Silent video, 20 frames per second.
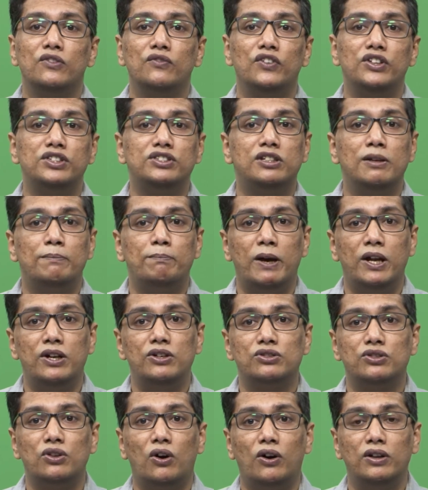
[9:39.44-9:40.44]
which
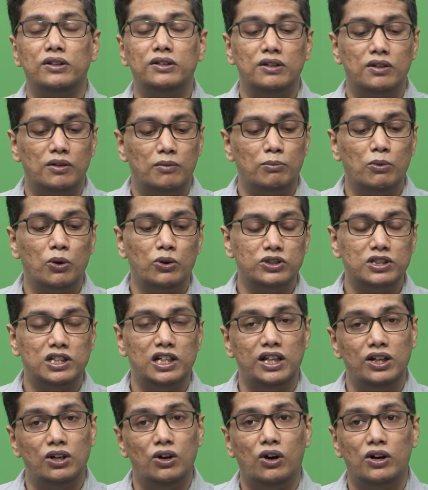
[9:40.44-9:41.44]
depends on
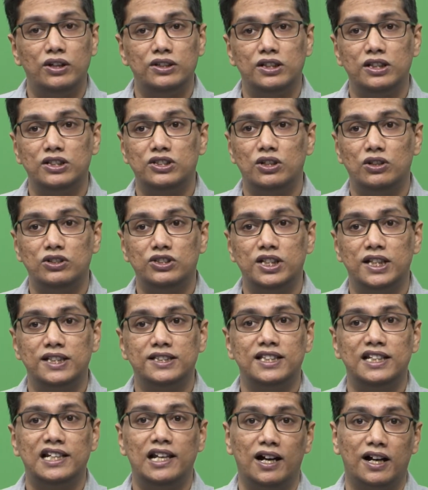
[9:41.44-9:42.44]
mostly on the just
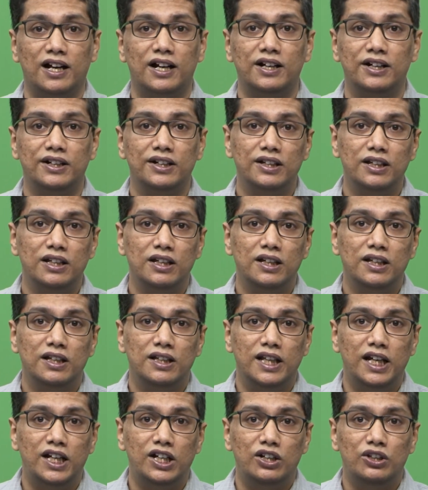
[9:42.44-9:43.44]
luck
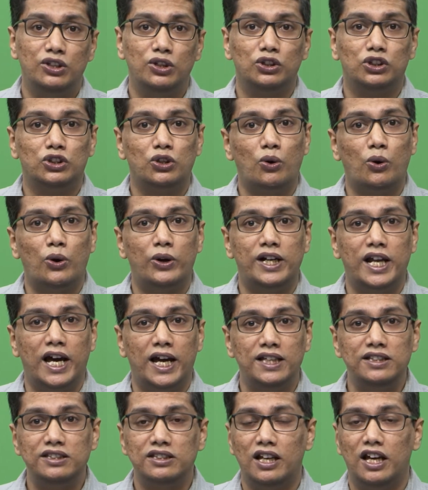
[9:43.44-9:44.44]
right. You throw a
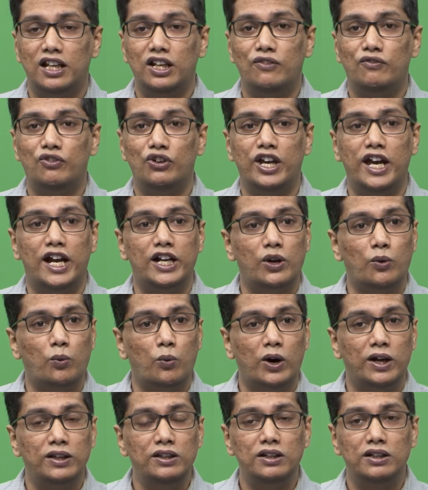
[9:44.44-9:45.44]
dice and if you get a
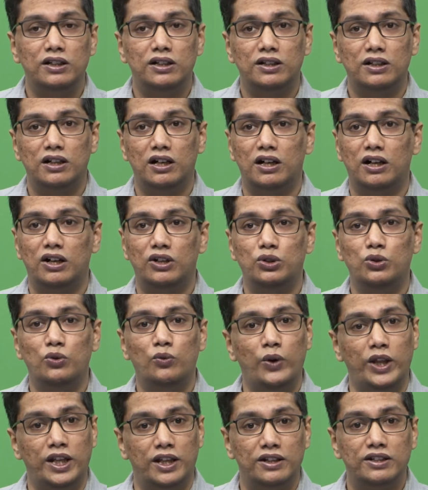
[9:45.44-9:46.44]
1 uh, you
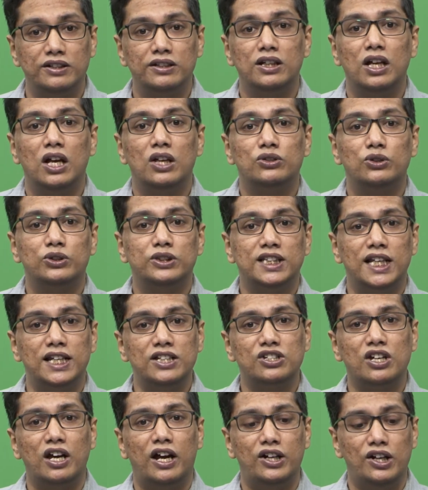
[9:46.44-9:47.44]
win so,
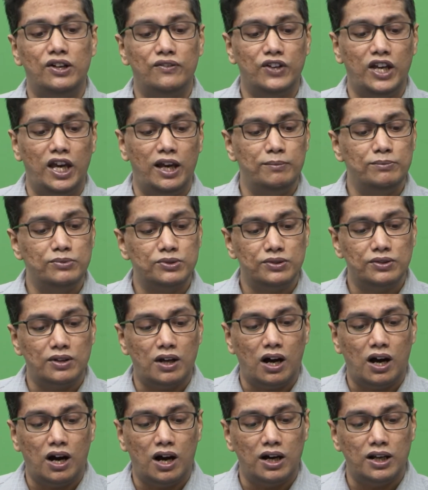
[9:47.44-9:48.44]
such kind of games
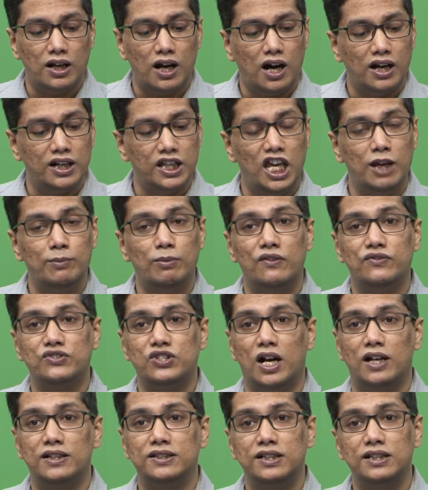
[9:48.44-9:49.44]
are, are game of
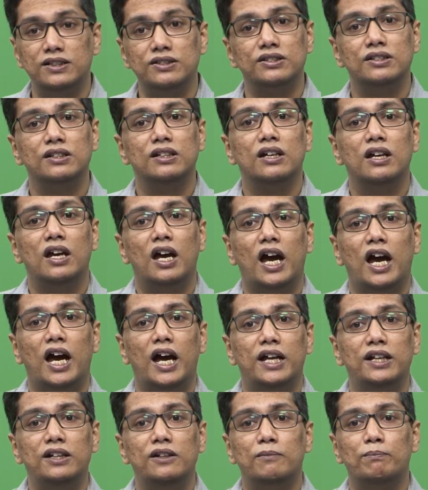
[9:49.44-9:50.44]
chances
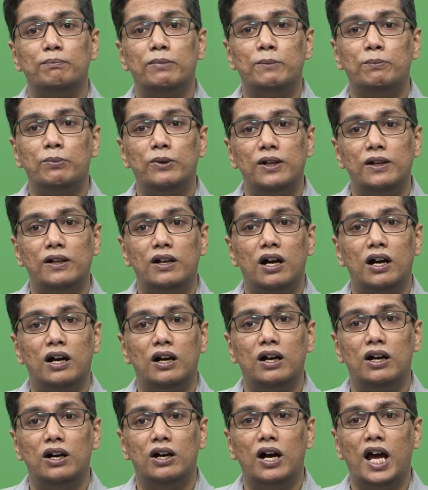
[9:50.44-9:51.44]
and people
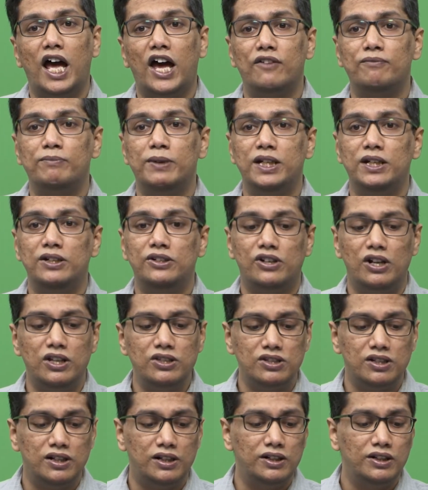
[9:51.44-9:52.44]
uh, have been
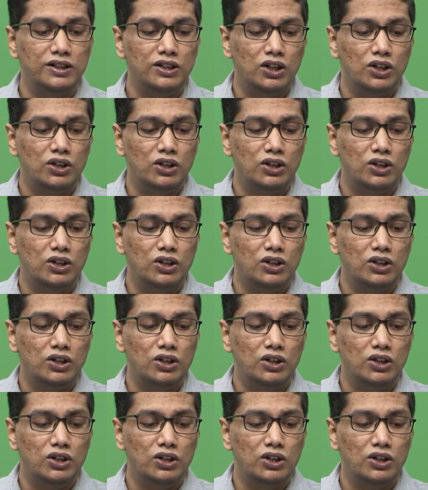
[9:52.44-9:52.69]
interested